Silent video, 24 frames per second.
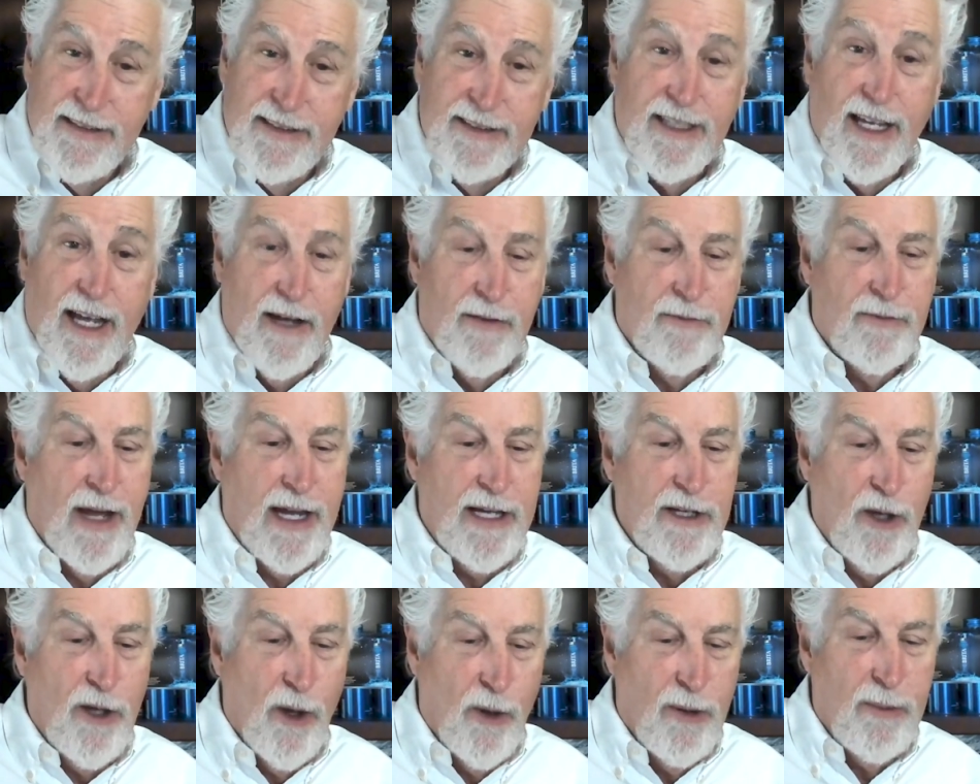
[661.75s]
stuff.
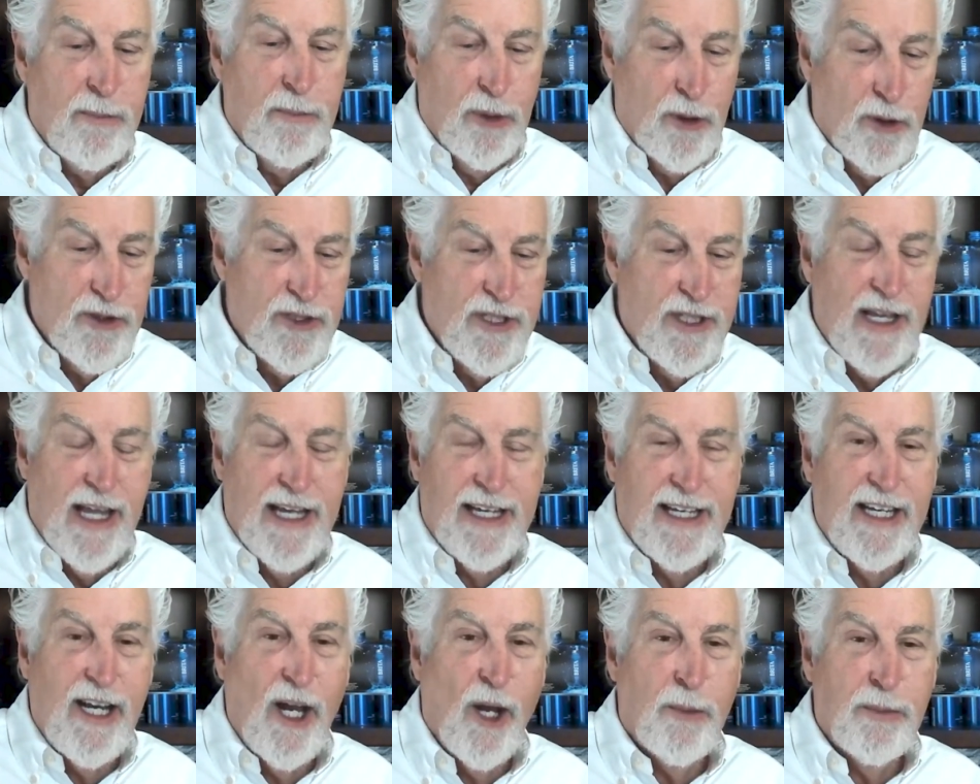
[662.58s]
I know a person that
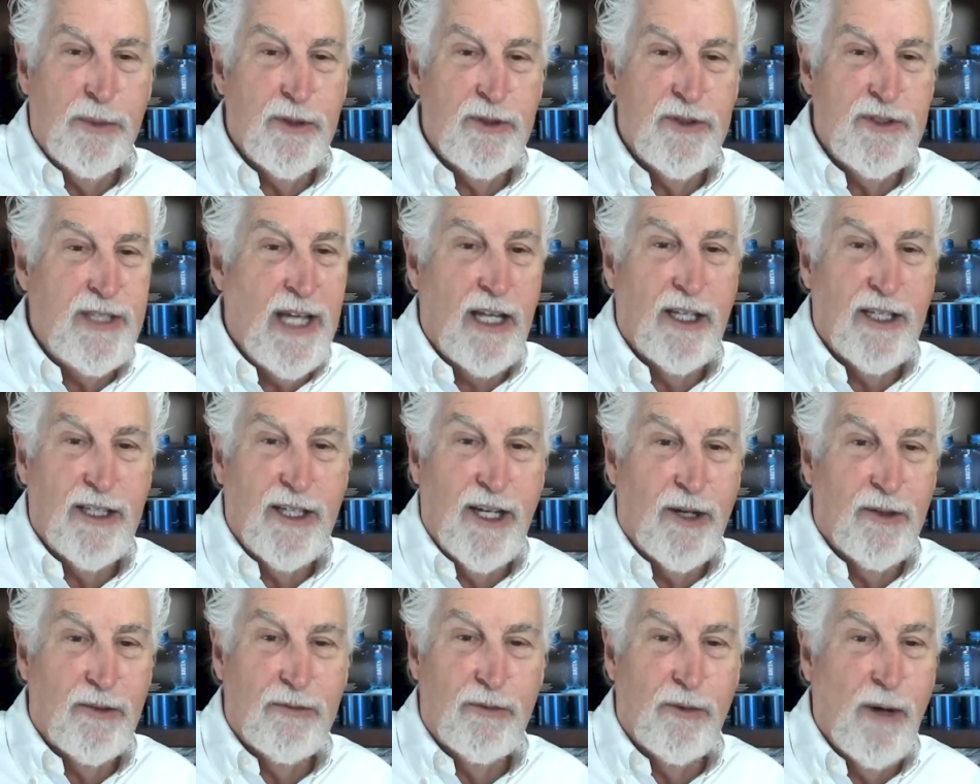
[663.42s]
can help you sell it
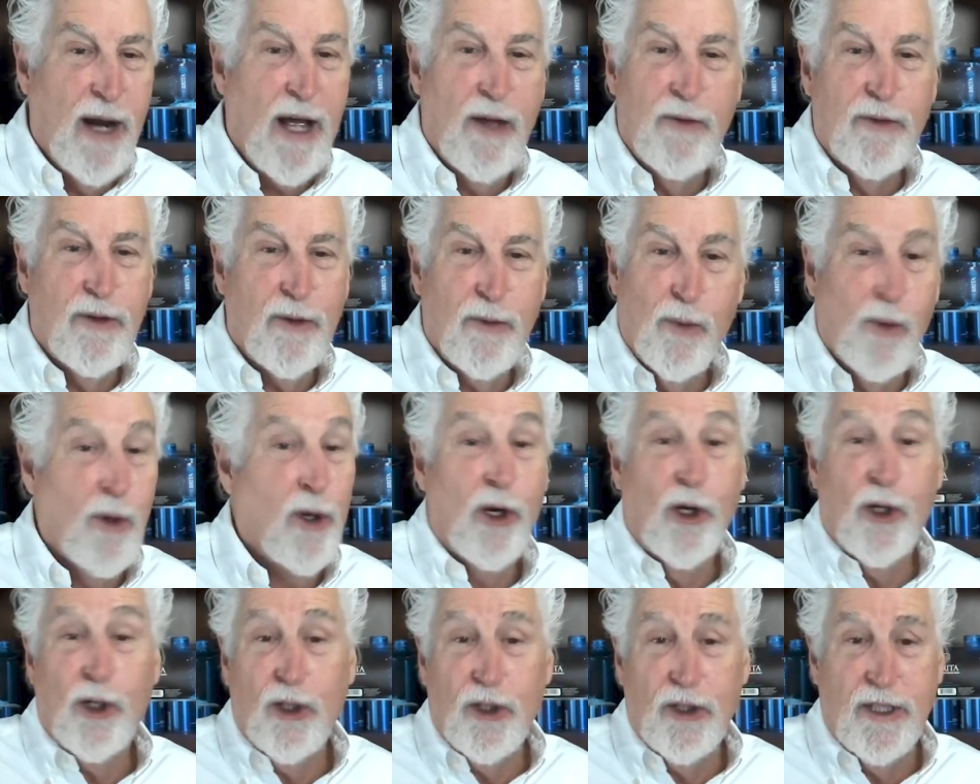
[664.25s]
around the
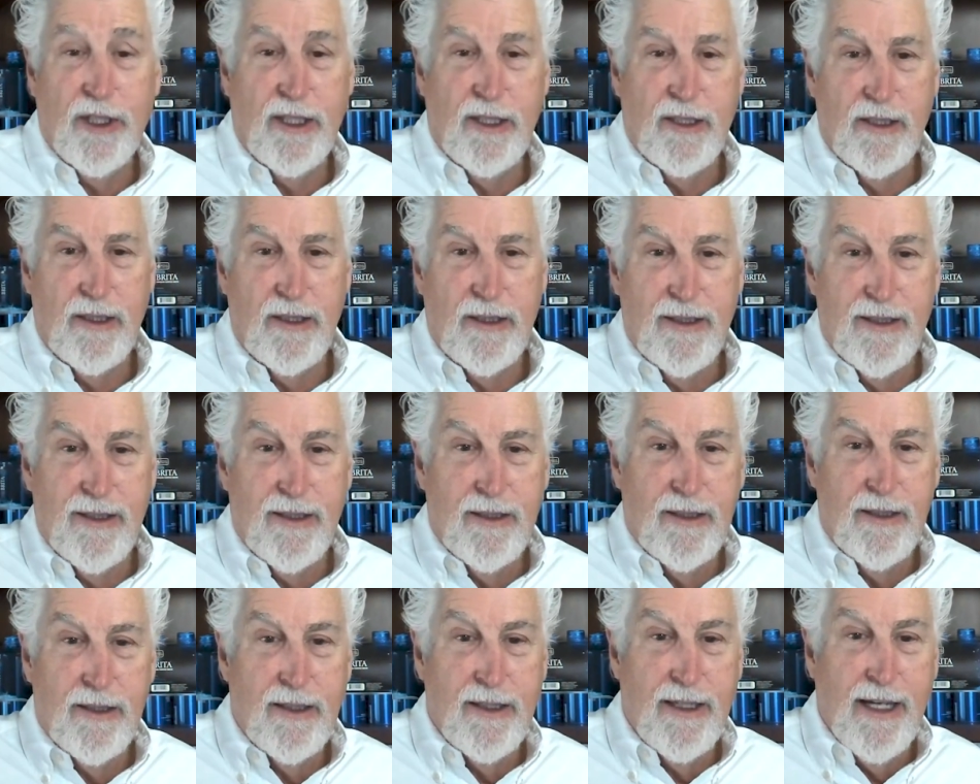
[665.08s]
world.
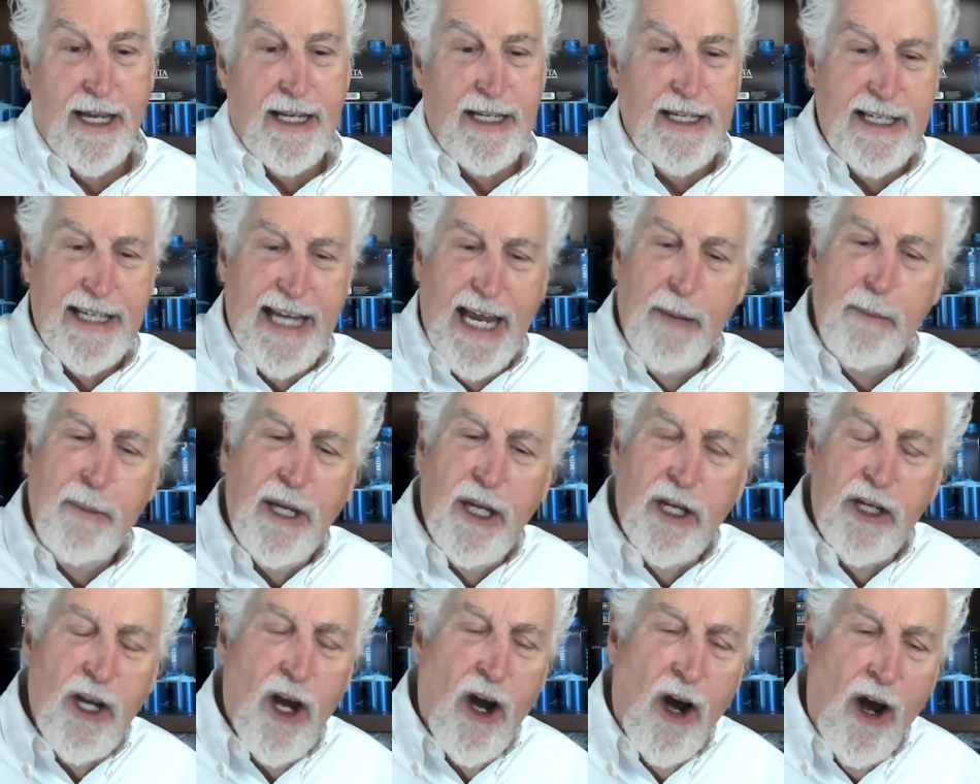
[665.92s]
And he gave me
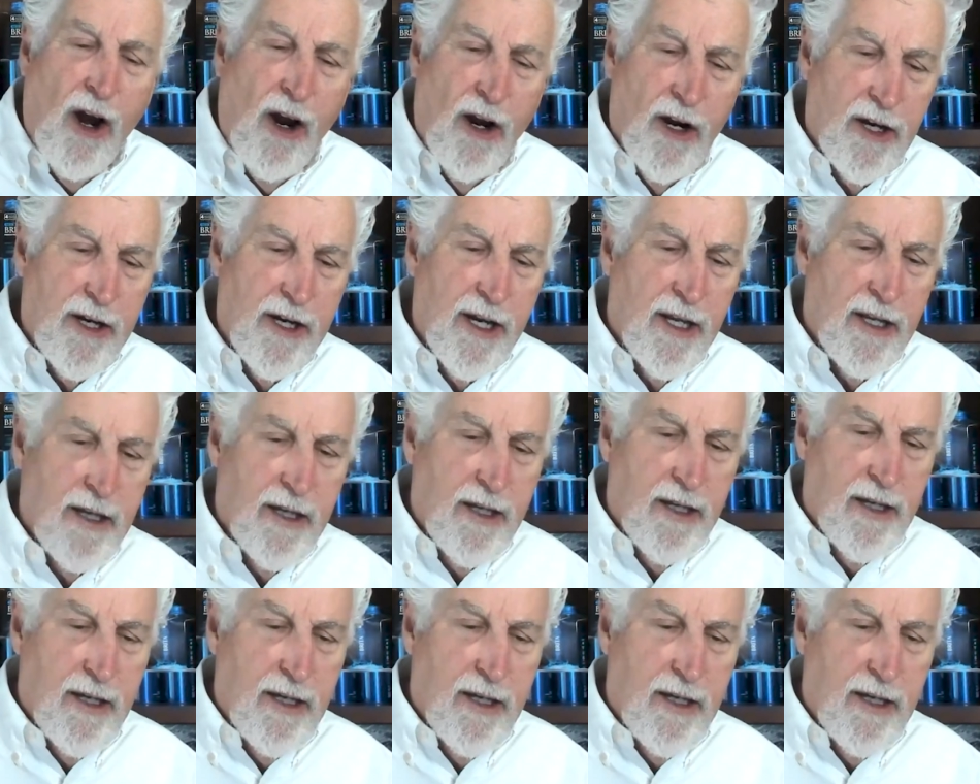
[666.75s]
a card.